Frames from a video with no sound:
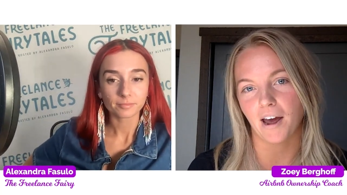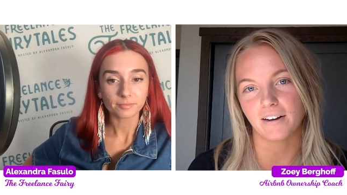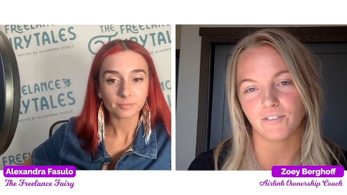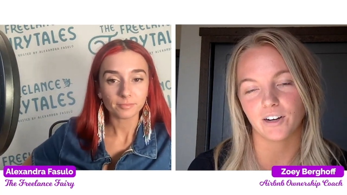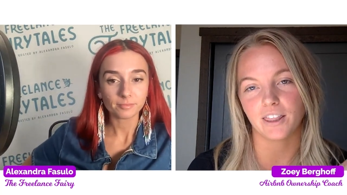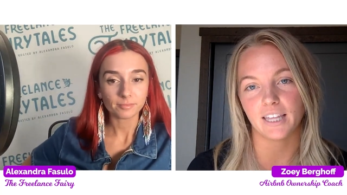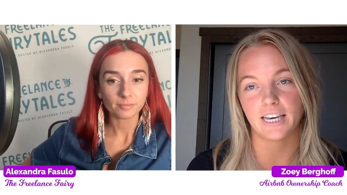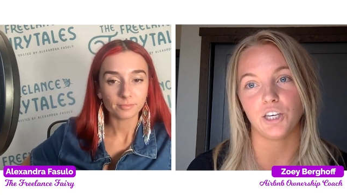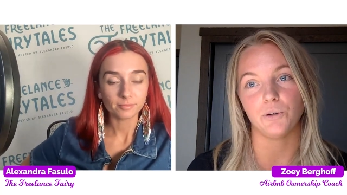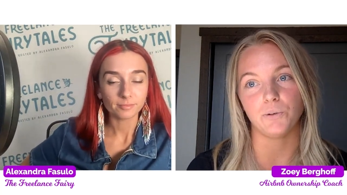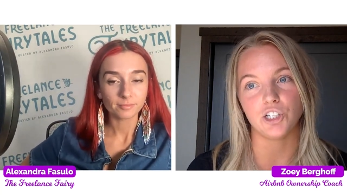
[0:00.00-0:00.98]

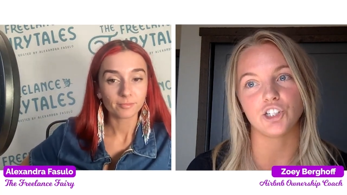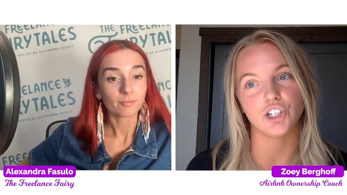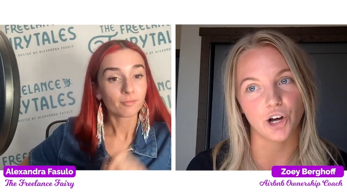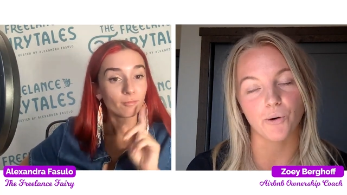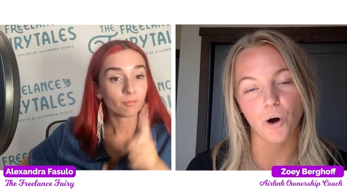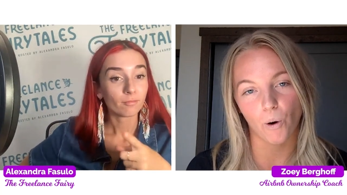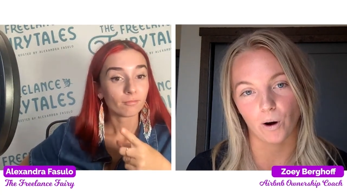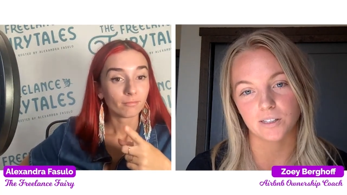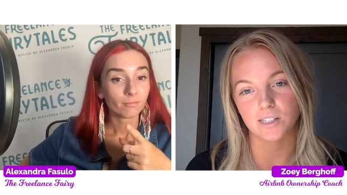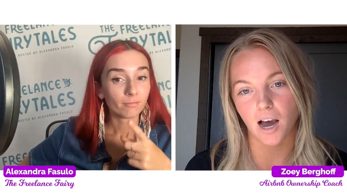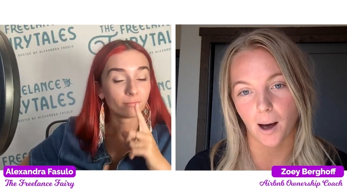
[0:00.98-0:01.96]
Speaker 1: everything you need to know
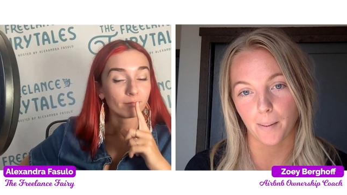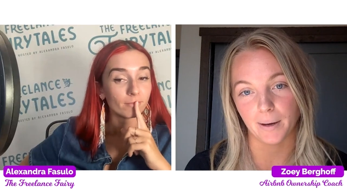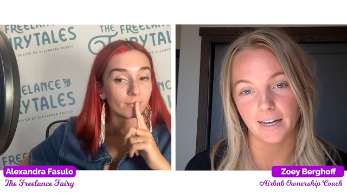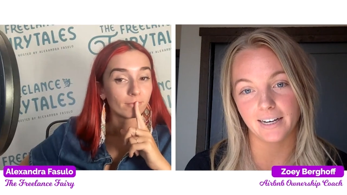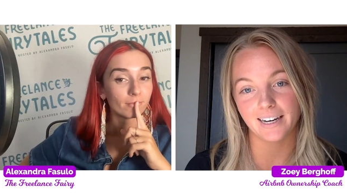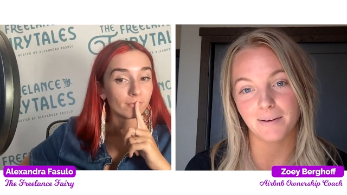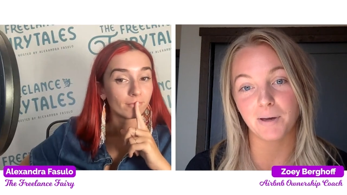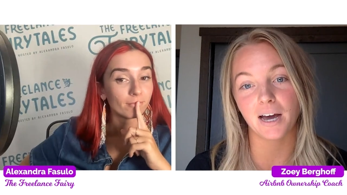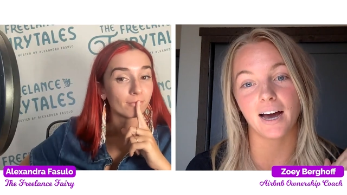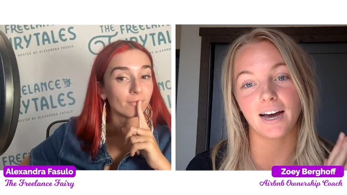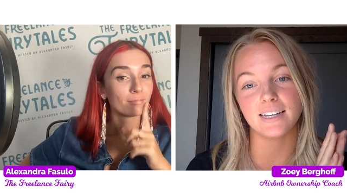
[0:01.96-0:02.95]
course coming
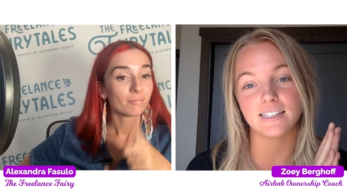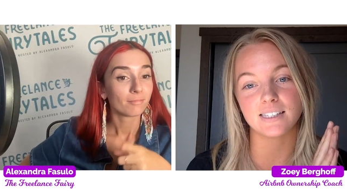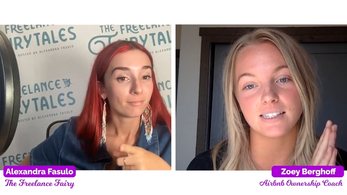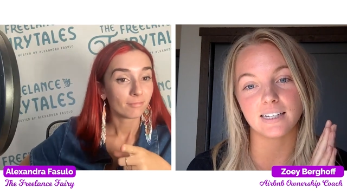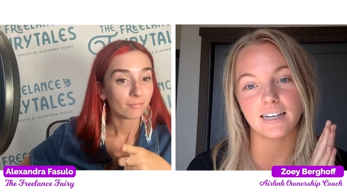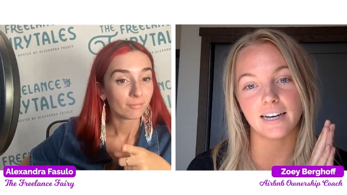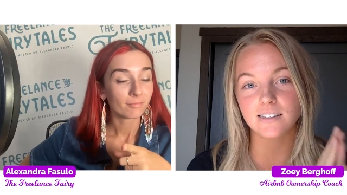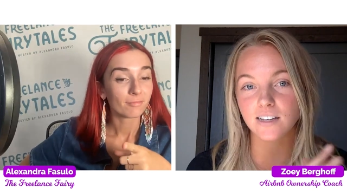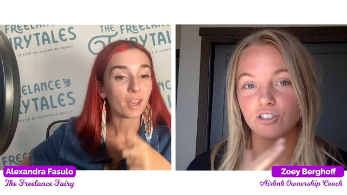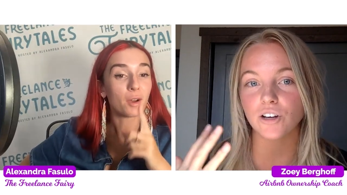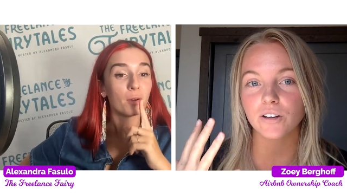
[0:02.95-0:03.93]
because
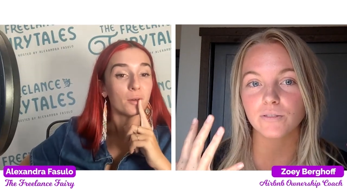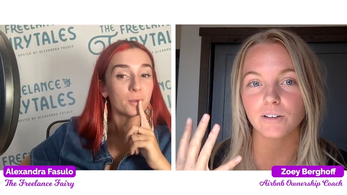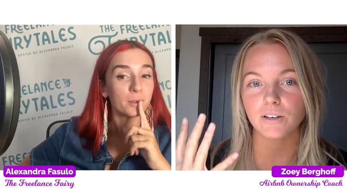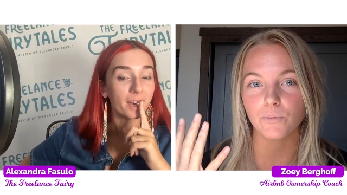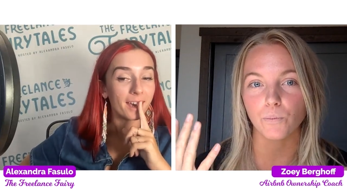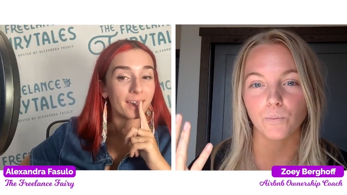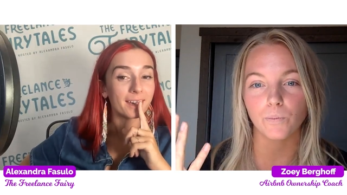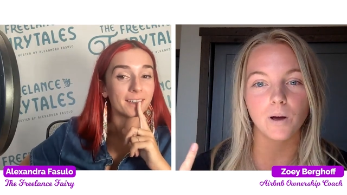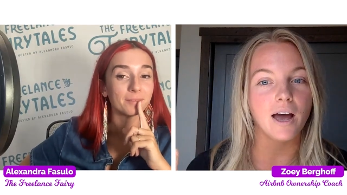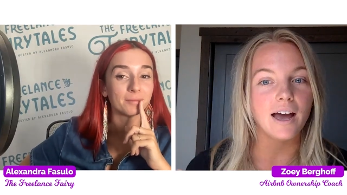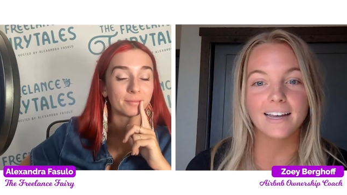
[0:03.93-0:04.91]
it's such a
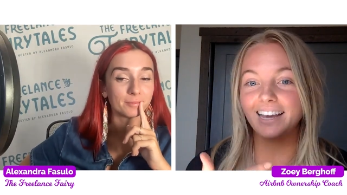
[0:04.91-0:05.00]
okay.